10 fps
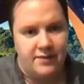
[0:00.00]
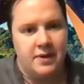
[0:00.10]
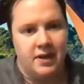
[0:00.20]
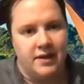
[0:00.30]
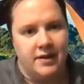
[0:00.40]
be
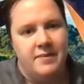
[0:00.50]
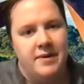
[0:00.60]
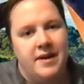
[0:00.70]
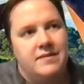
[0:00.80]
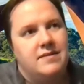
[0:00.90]
learned. I
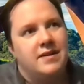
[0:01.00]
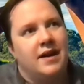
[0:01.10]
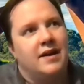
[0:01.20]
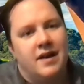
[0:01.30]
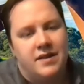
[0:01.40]
mean, you know,
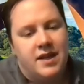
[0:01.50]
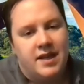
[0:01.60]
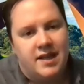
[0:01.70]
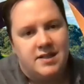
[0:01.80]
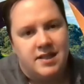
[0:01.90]
and I think in
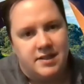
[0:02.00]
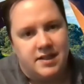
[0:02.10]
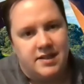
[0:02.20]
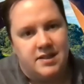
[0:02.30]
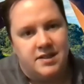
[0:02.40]
that sense,
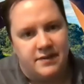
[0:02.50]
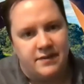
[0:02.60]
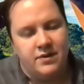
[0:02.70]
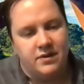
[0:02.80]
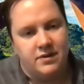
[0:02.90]
it's a
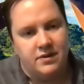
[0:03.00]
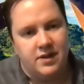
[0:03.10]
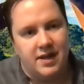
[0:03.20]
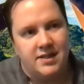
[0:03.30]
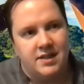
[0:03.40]
different
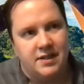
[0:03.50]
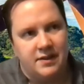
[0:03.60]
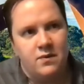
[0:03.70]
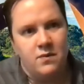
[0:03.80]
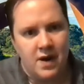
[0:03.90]

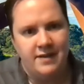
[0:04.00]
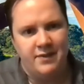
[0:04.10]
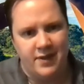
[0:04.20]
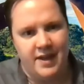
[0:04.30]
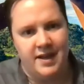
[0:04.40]
way of
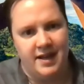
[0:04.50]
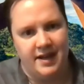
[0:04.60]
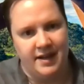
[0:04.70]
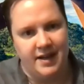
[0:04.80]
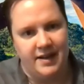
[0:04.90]

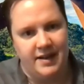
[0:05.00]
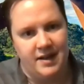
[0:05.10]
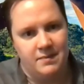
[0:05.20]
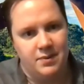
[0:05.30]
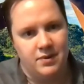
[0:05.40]
thinking, and
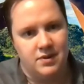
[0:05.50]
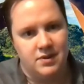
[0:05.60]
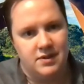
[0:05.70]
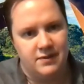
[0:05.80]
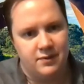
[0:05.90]
it puts
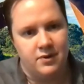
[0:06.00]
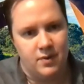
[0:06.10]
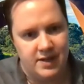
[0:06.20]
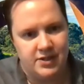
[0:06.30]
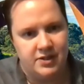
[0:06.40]
different
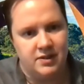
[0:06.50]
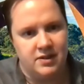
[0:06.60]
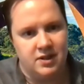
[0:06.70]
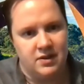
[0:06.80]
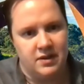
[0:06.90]

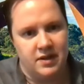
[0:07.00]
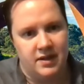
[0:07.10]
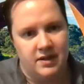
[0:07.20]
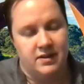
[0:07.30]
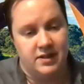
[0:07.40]
questions on
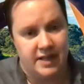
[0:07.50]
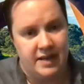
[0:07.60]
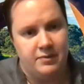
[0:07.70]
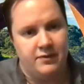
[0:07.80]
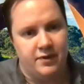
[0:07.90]
the
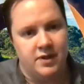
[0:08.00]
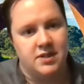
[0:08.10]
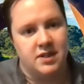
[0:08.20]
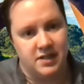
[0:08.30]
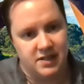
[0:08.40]
table for us to
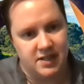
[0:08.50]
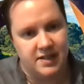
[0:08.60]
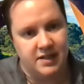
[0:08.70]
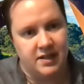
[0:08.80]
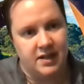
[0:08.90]

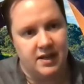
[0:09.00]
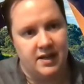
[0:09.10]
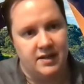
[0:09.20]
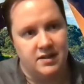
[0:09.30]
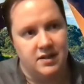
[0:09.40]
consider.
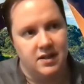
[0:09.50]
And